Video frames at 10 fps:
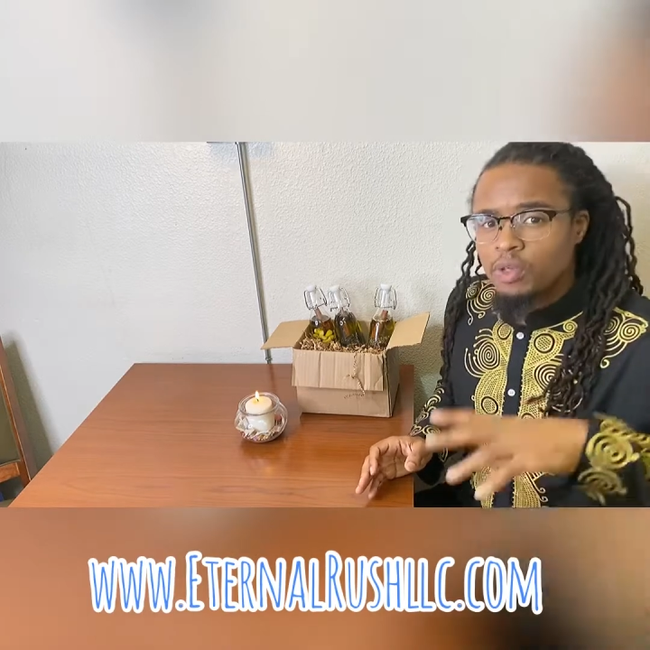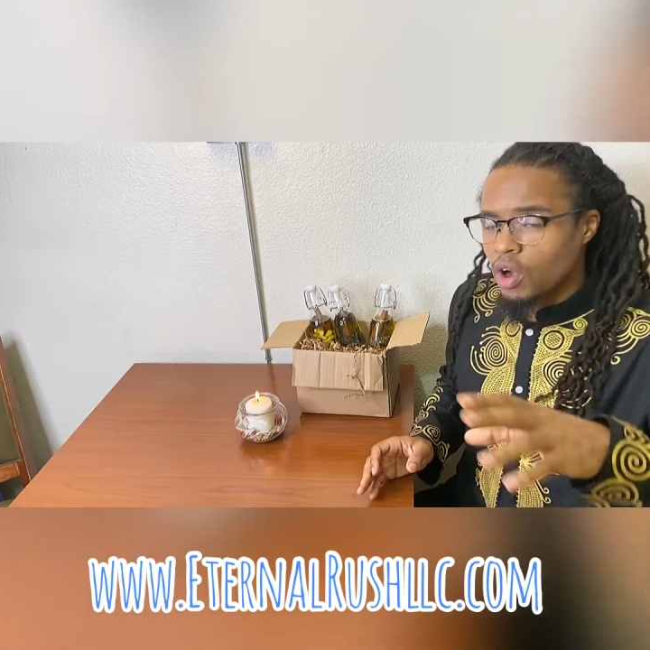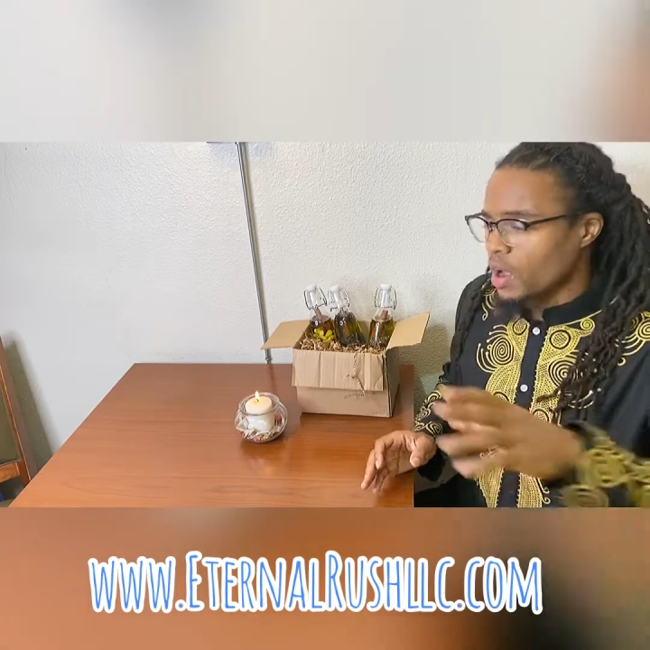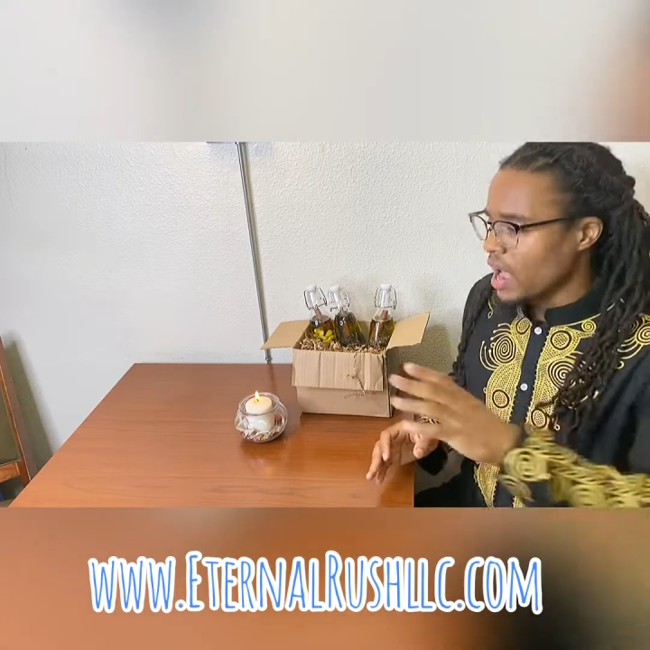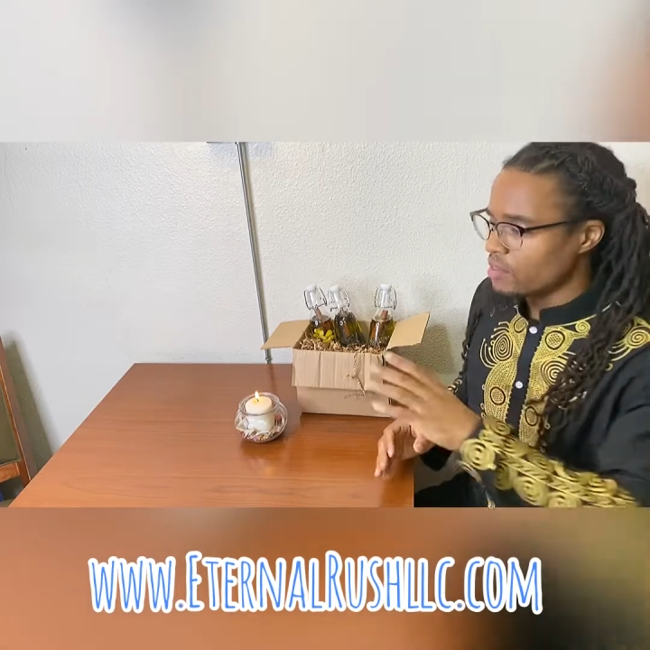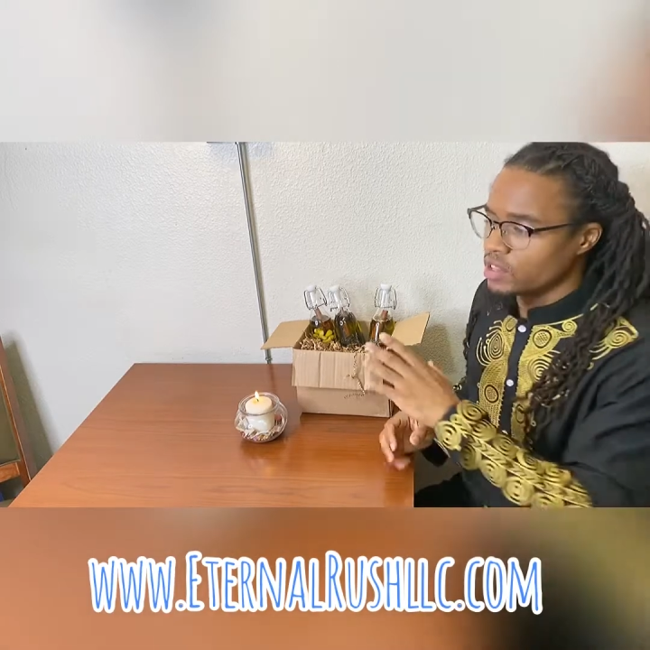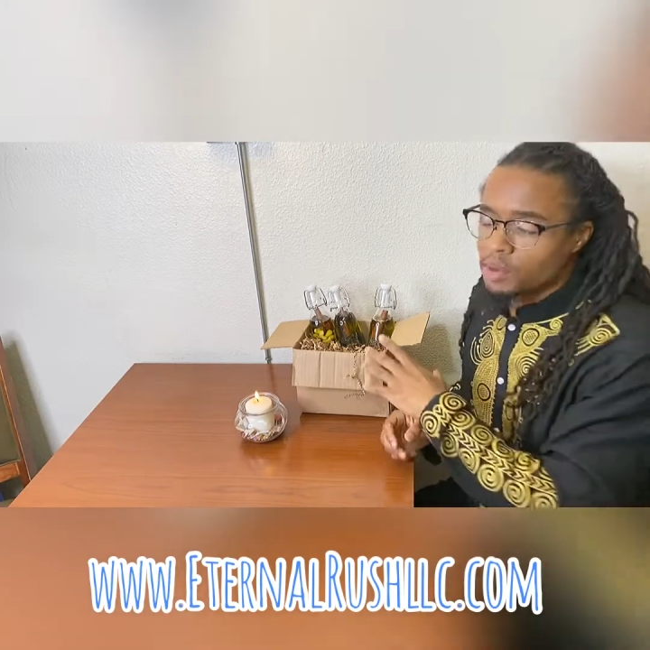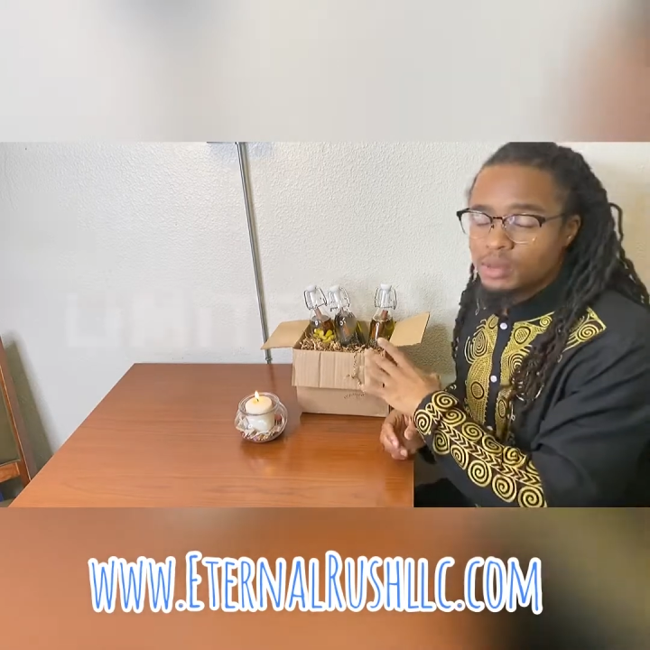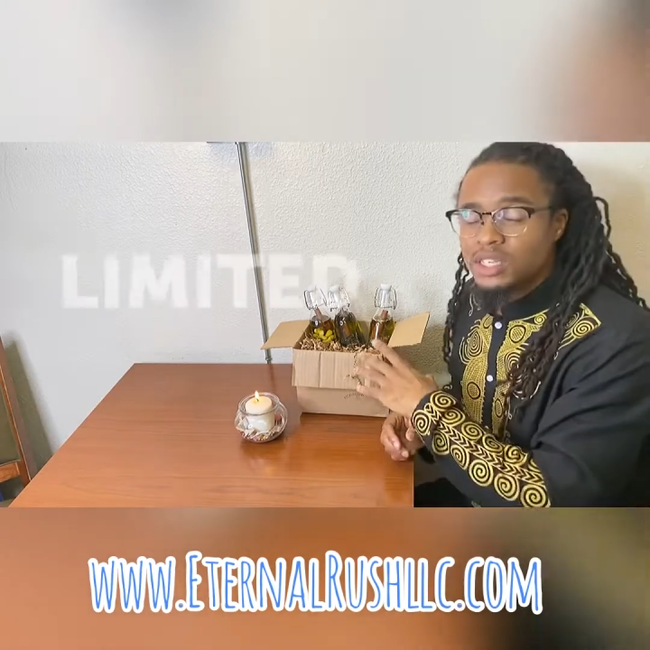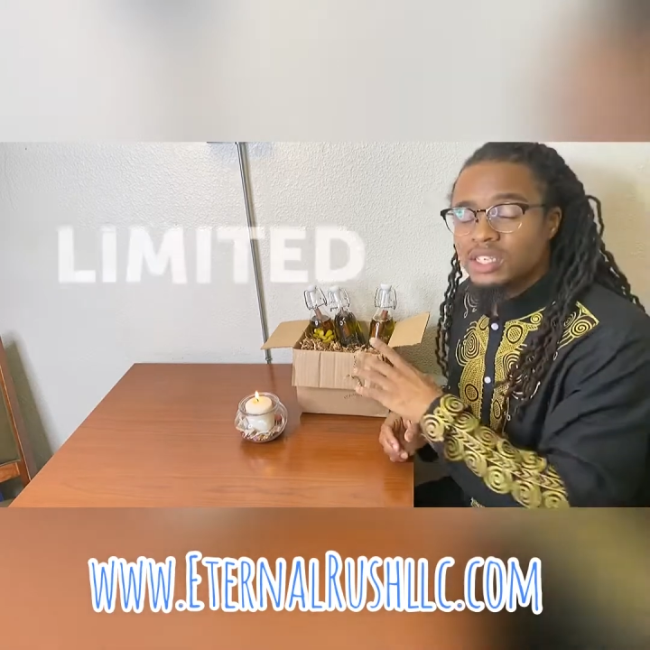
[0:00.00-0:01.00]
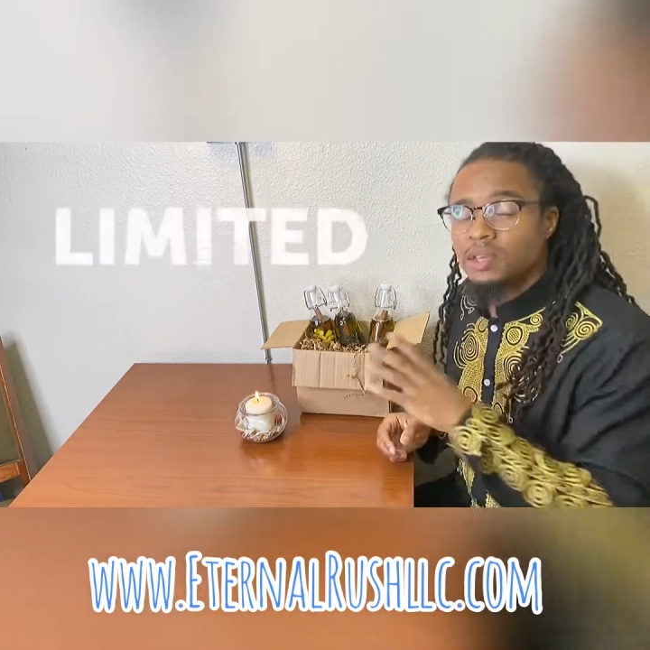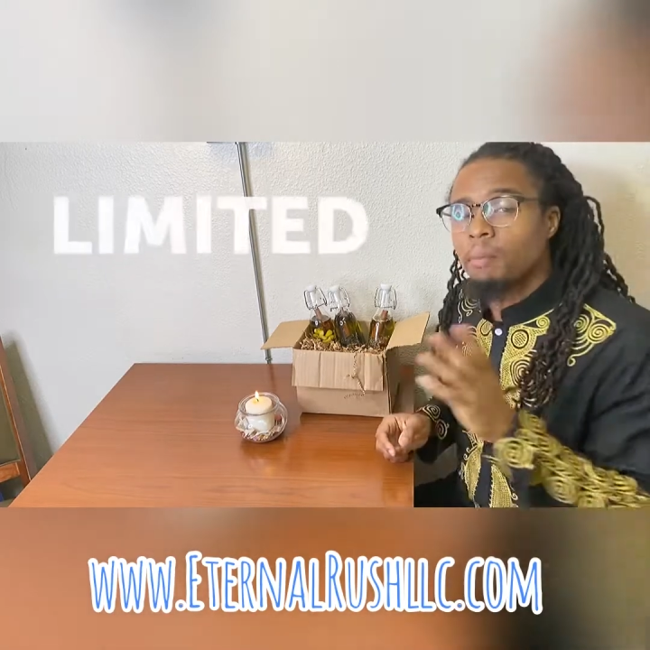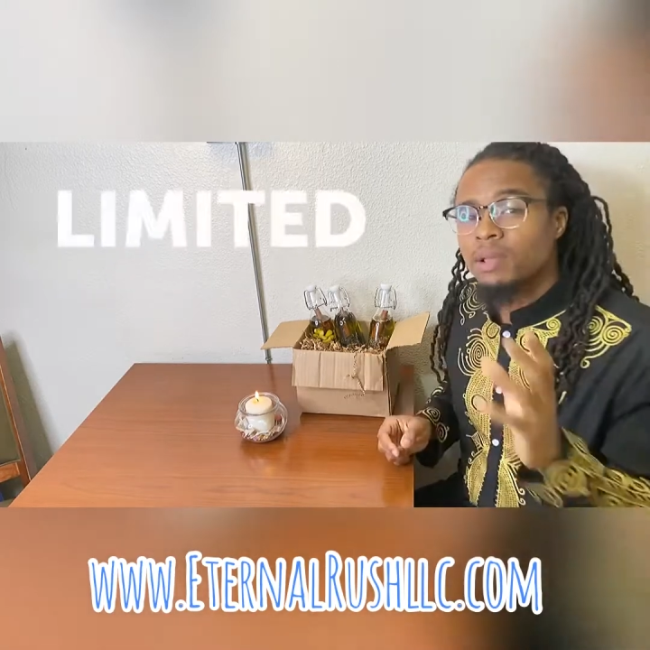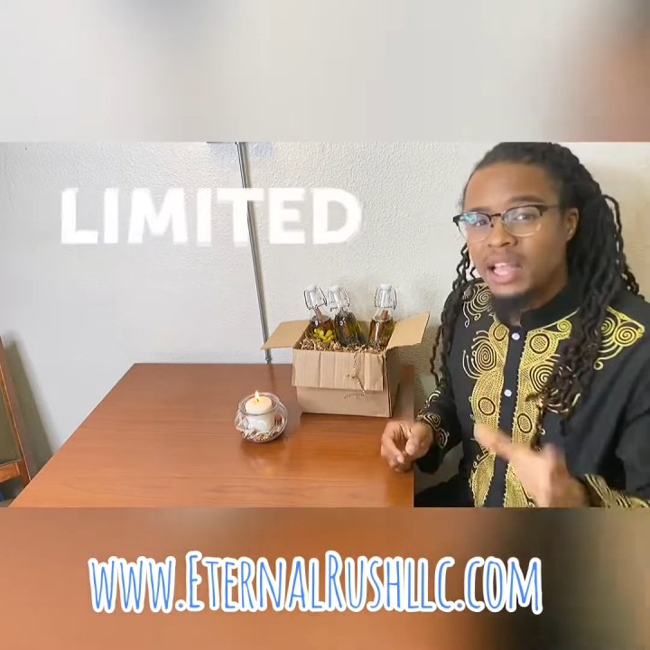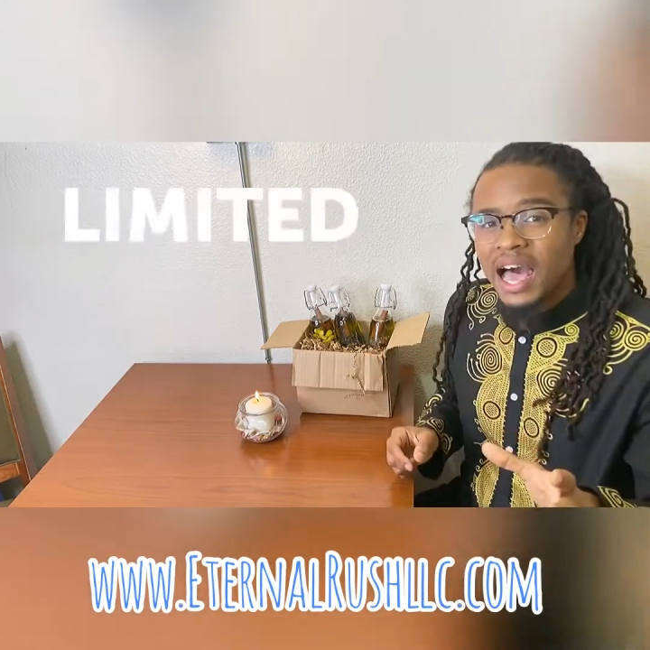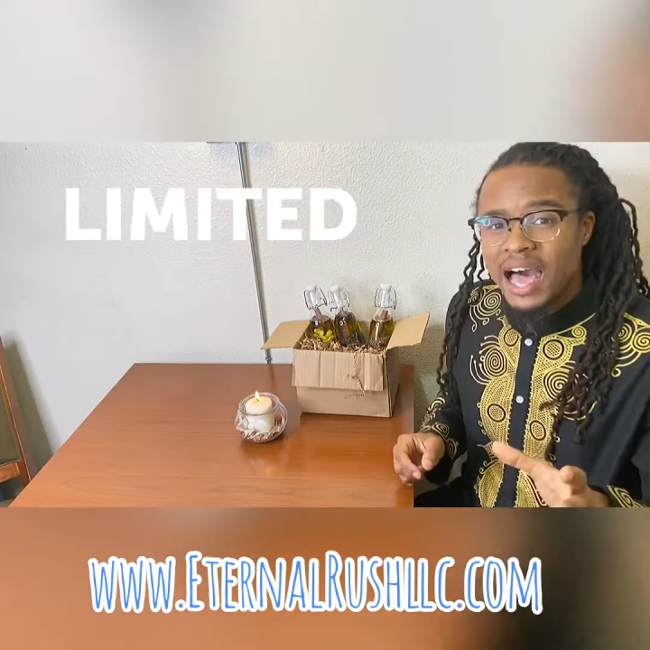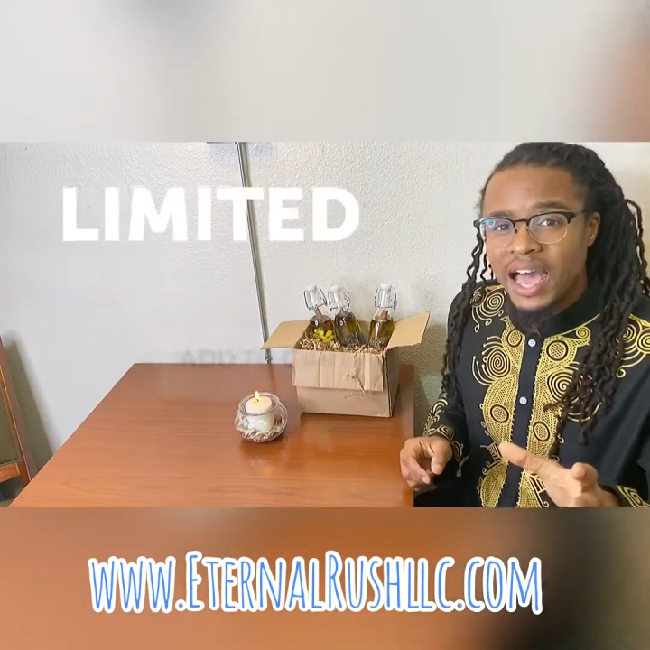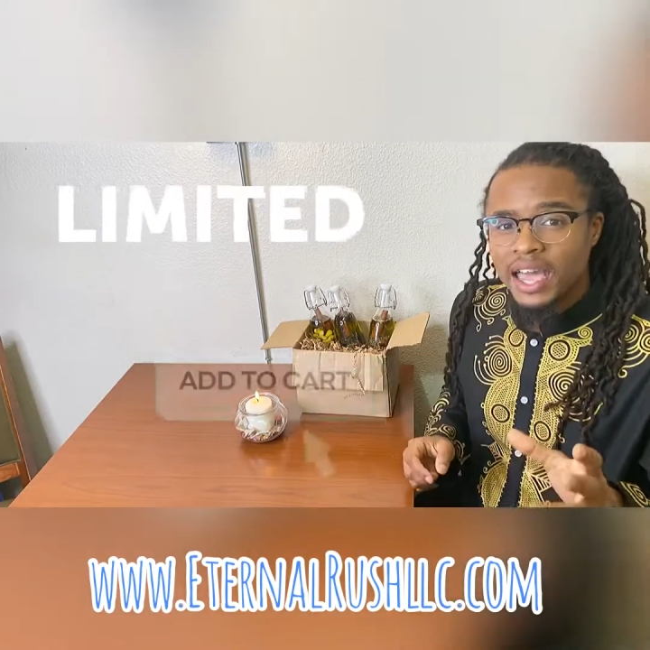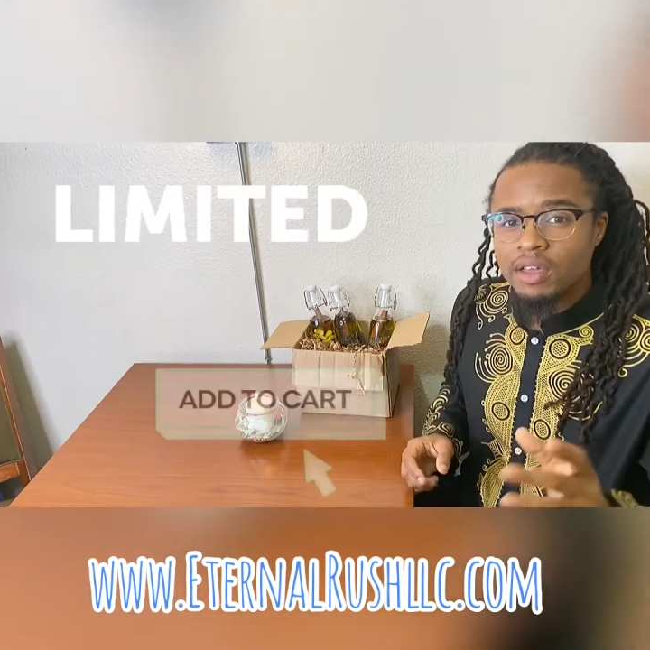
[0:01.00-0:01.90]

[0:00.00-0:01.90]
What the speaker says: All right, I have a limited supply,